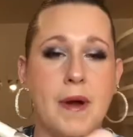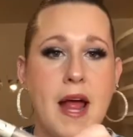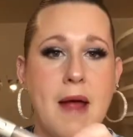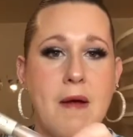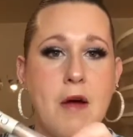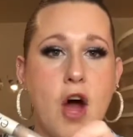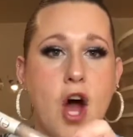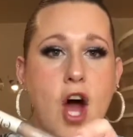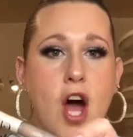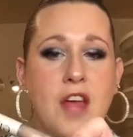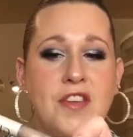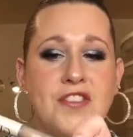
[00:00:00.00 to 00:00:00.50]
I
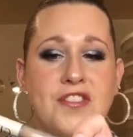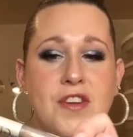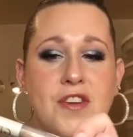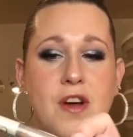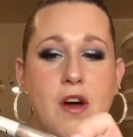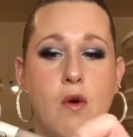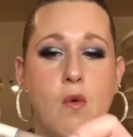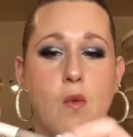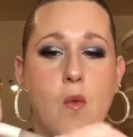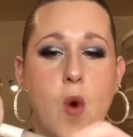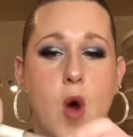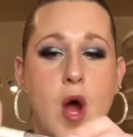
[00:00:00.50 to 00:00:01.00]

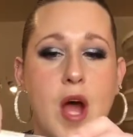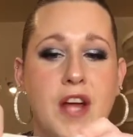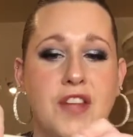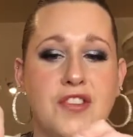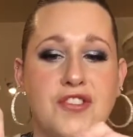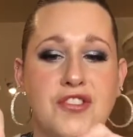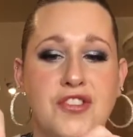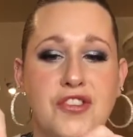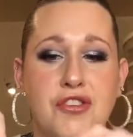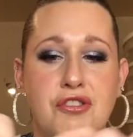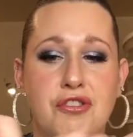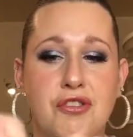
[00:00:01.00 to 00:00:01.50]
also want
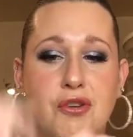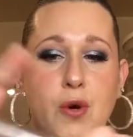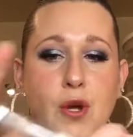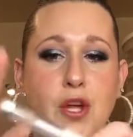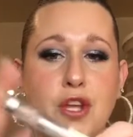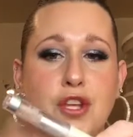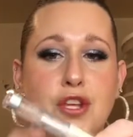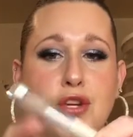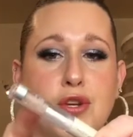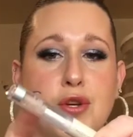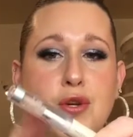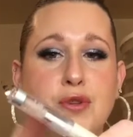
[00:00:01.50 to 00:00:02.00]
to
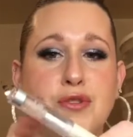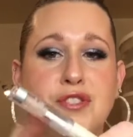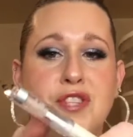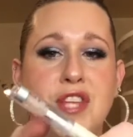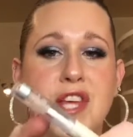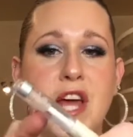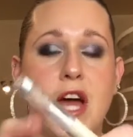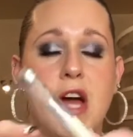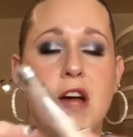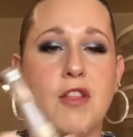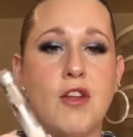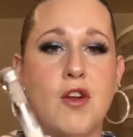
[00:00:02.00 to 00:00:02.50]
use
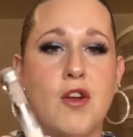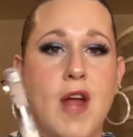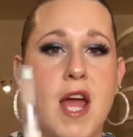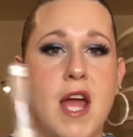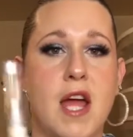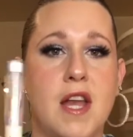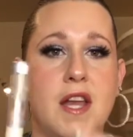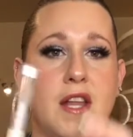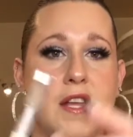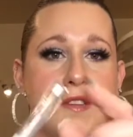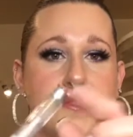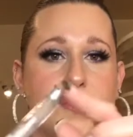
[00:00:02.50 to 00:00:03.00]
the other
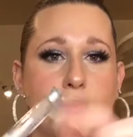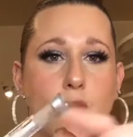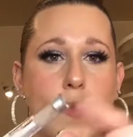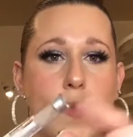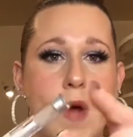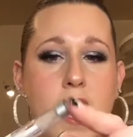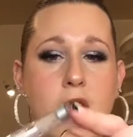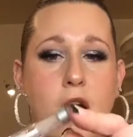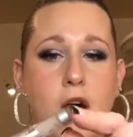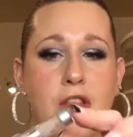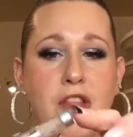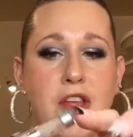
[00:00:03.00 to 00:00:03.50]
end as
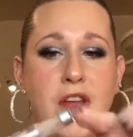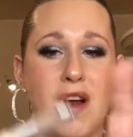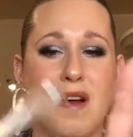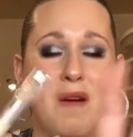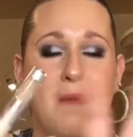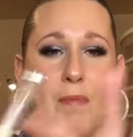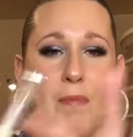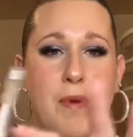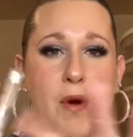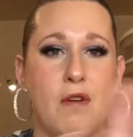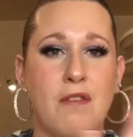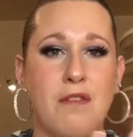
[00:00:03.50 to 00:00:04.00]
well. They're
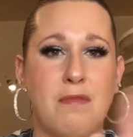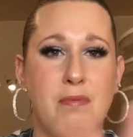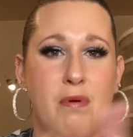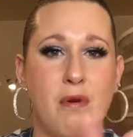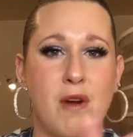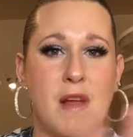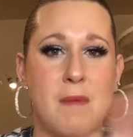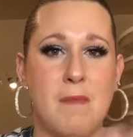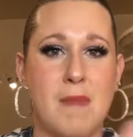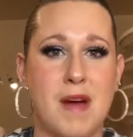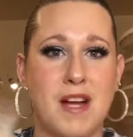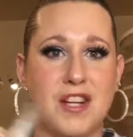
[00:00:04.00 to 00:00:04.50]
both
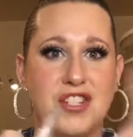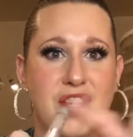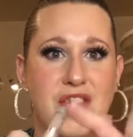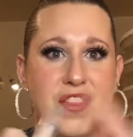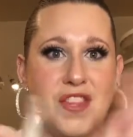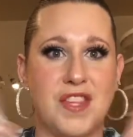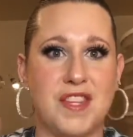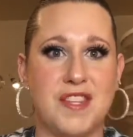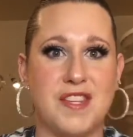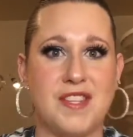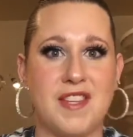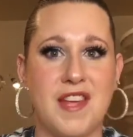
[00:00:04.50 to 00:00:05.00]
pretty much
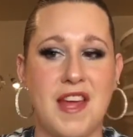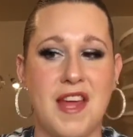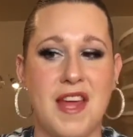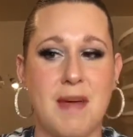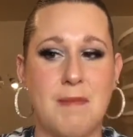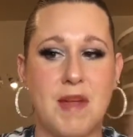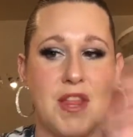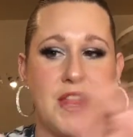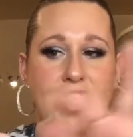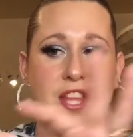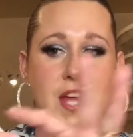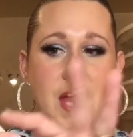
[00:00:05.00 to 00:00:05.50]
the
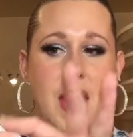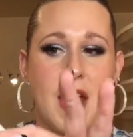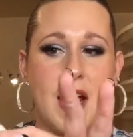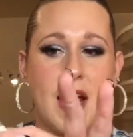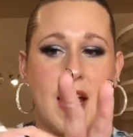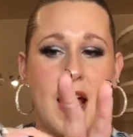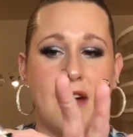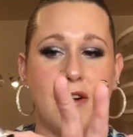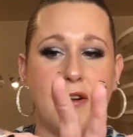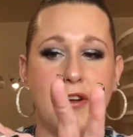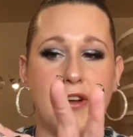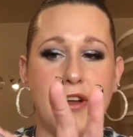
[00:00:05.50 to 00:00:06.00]
same thing.
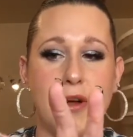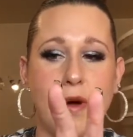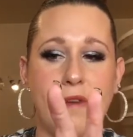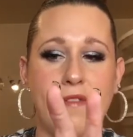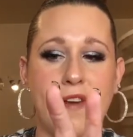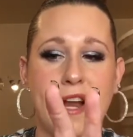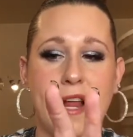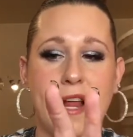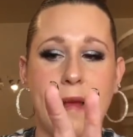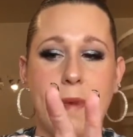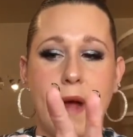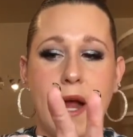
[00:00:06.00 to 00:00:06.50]
I don't know of
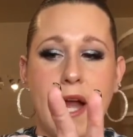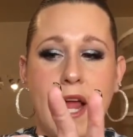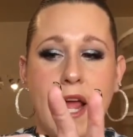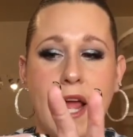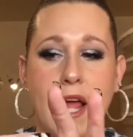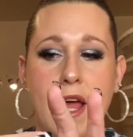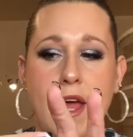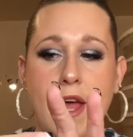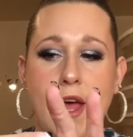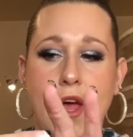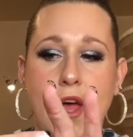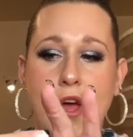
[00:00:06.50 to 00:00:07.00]

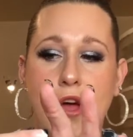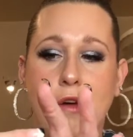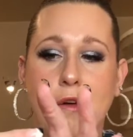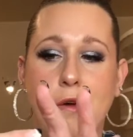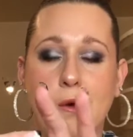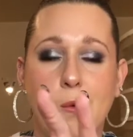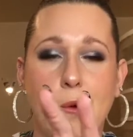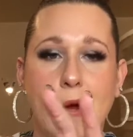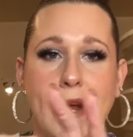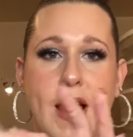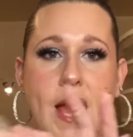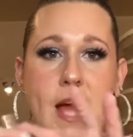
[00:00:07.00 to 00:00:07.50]
anybody
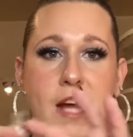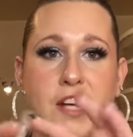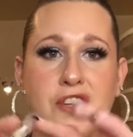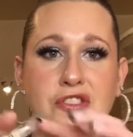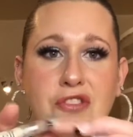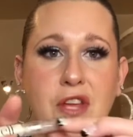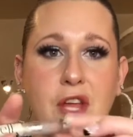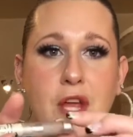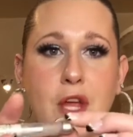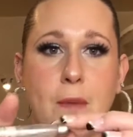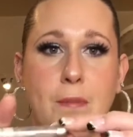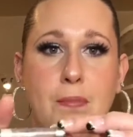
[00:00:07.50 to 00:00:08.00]
who would
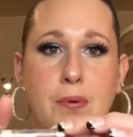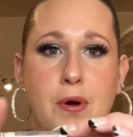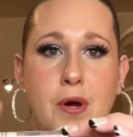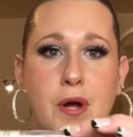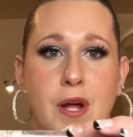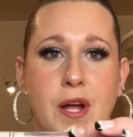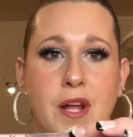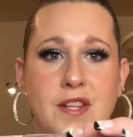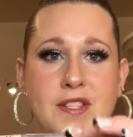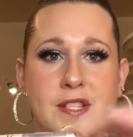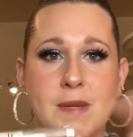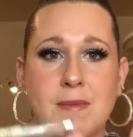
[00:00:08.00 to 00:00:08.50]
actually
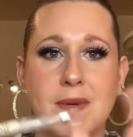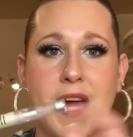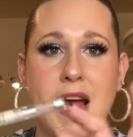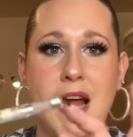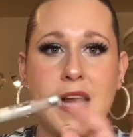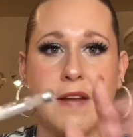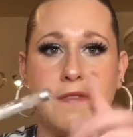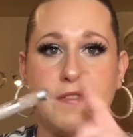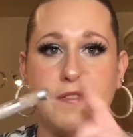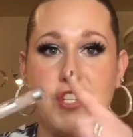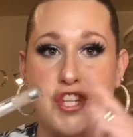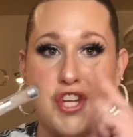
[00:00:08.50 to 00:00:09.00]
put some
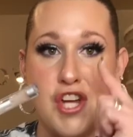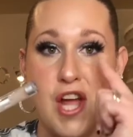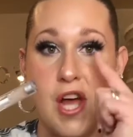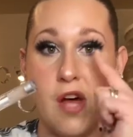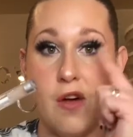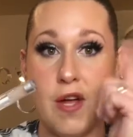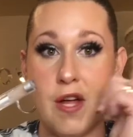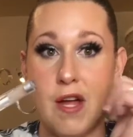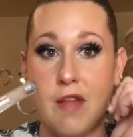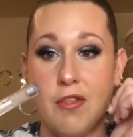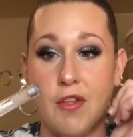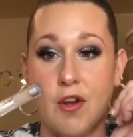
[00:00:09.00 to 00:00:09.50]
kind of
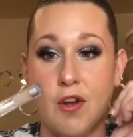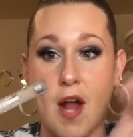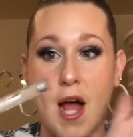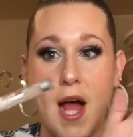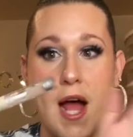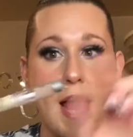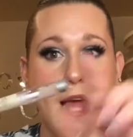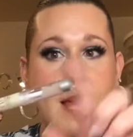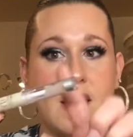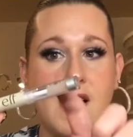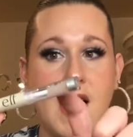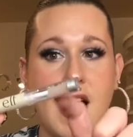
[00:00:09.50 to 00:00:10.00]
gel in their
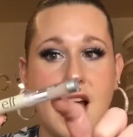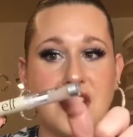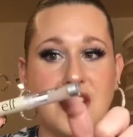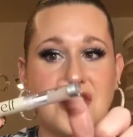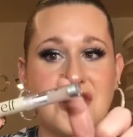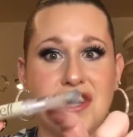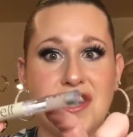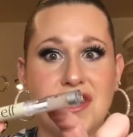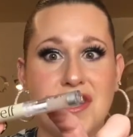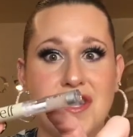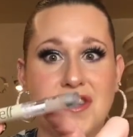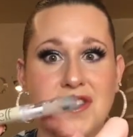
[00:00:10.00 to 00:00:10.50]

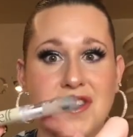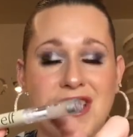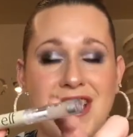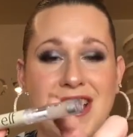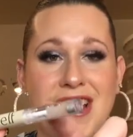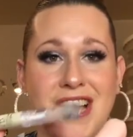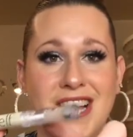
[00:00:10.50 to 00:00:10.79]
eyelashes,